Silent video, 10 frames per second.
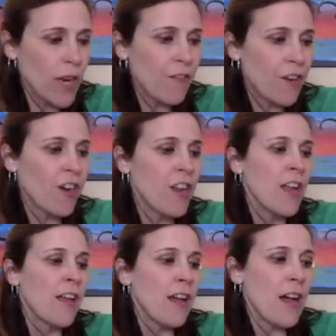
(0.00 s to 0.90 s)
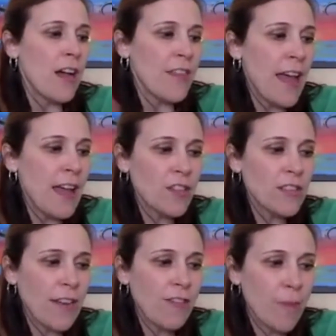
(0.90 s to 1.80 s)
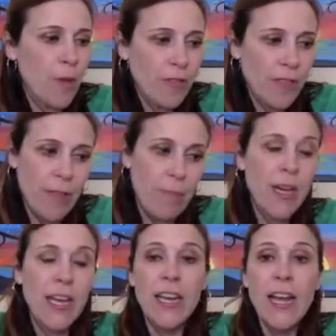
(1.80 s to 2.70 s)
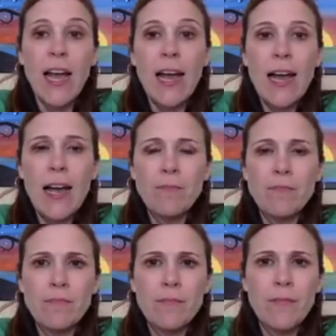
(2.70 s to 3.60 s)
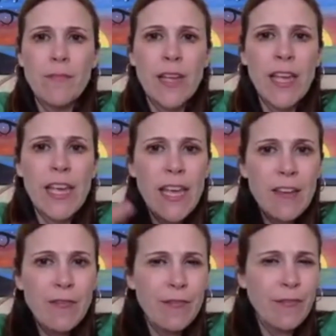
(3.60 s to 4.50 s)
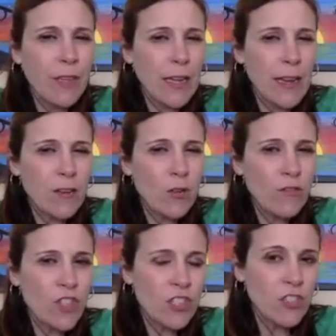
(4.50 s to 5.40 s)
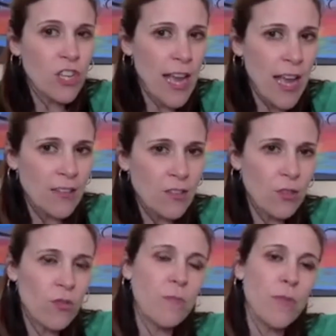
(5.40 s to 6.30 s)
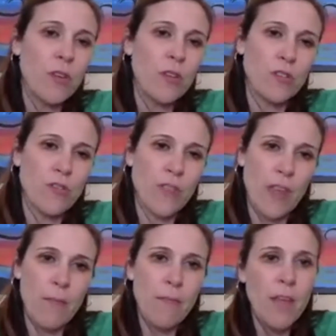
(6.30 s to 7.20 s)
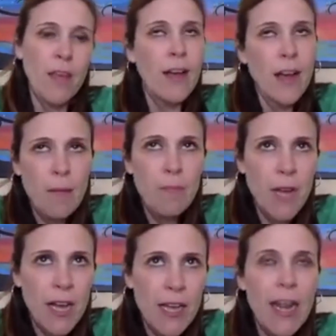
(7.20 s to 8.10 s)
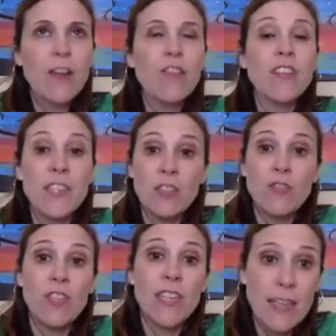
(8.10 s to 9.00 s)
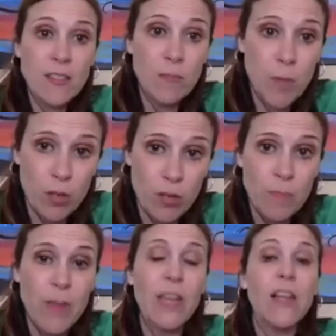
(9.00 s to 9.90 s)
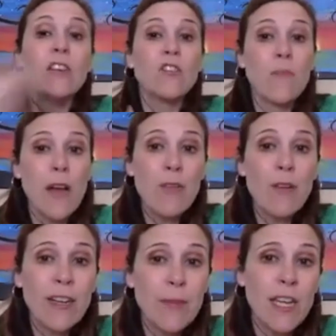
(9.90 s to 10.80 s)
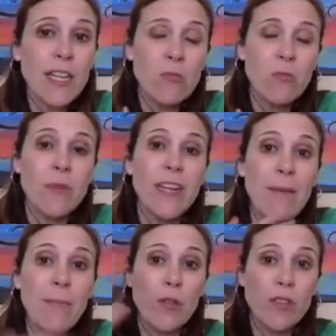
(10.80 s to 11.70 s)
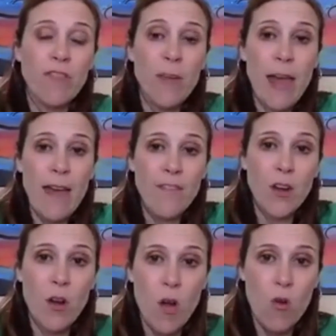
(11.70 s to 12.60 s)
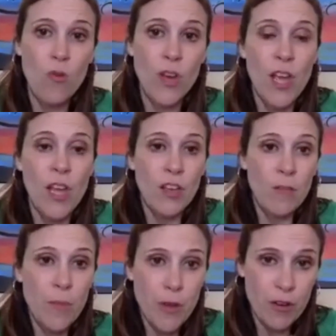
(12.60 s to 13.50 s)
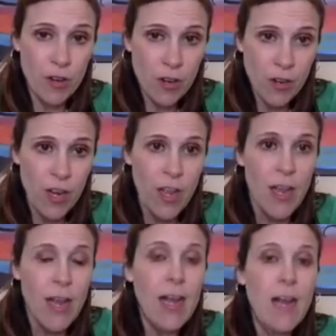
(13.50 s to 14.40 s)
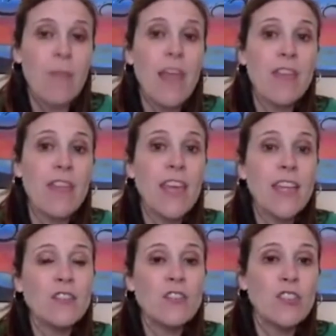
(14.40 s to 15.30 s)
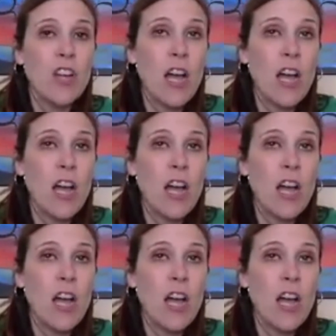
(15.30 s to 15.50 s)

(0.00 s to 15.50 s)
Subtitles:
whatever that looks like for both of them. But if, and I don't know if she has 2 computers for them, but I know the district has computers. But so my recommendation would be that both of them have their own computer, and then